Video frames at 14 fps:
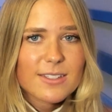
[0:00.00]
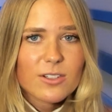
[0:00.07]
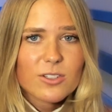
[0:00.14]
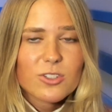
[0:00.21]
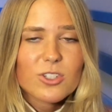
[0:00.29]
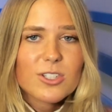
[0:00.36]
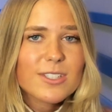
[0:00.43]

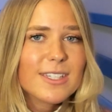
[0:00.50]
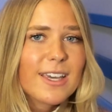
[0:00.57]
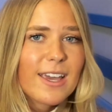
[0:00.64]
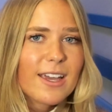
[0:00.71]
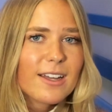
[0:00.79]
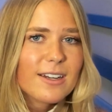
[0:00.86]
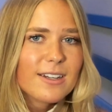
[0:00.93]
centers just
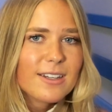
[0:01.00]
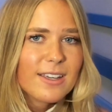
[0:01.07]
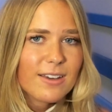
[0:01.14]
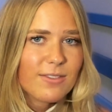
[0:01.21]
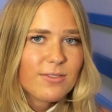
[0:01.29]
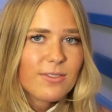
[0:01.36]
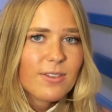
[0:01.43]
can't
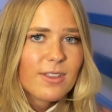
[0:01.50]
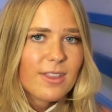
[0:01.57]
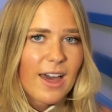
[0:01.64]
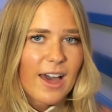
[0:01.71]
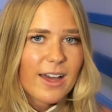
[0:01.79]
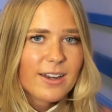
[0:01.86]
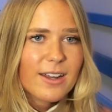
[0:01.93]
give
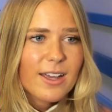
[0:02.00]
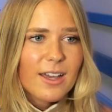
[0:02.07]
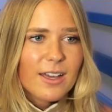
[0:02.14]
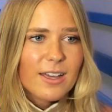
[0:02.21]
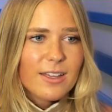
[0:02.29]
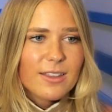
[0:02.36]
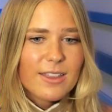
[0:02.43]
that
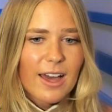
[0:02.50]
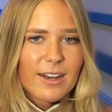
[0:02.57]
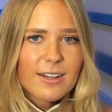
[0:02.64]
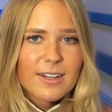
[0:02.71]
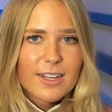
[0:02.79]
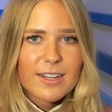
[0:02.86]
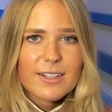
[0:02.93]
that
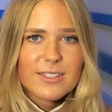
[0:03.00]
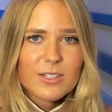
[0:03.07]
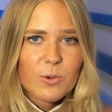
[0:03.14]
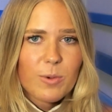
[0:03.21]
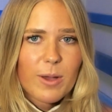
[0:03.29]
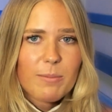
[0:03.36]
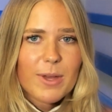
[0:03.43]
need
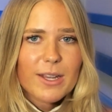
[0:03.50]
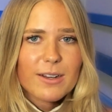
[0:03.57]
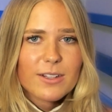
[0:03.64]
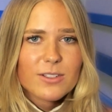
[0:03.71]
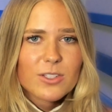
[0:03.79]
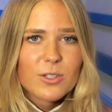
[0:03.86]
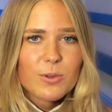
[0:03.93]
to
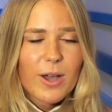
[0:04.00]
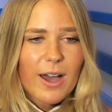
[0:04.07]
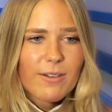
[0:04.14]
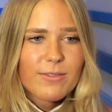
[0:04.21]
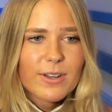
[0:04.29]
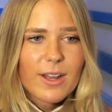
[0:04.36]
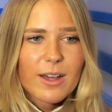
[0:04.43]
women to
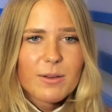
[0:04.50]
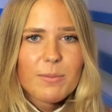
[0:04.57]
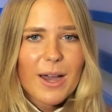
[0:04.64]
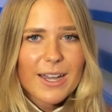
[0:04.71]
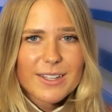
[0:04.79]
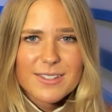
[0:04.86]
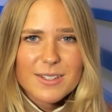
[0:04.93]
have an
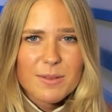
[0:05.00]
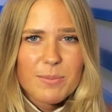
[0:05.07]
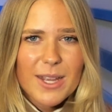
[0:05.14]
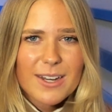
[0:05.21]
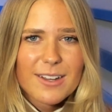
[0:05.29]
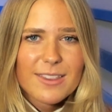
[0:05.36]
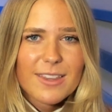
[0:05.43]
unbiased
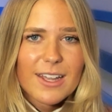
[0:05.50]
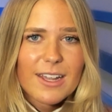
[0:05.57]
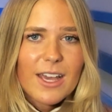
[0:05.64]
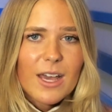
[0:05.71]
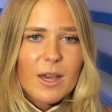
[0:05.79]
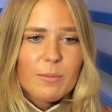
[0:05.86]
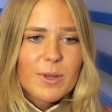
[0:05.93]
opinion.
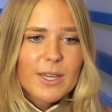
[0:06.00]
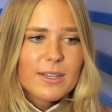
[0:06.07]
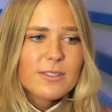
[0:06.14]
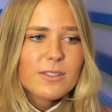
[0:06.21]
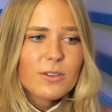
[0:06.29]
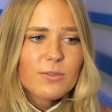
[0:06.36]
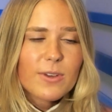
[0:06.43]
They
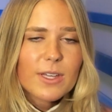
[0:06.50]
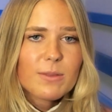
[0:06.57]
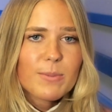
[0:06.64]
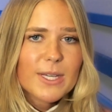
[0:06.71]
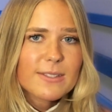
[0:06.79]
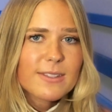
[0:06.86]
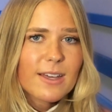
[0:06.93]
because they're
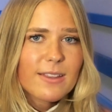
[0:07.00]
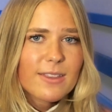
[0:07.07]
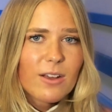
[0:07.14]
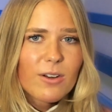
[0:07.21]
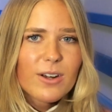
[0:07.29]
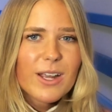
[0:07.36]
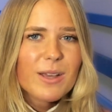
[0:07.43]
faith based that
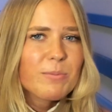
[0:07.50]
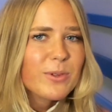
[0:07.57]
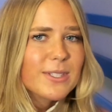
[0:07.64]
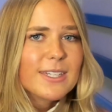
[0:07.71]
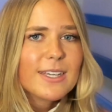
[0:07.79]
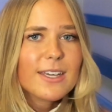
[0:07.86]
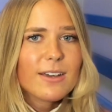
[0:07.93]
they aren't able
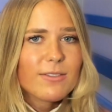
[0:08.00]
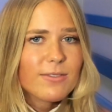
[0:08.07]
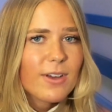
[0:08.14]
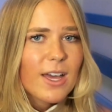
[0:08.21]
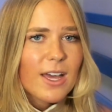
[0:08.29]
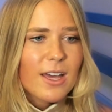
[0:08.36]
to give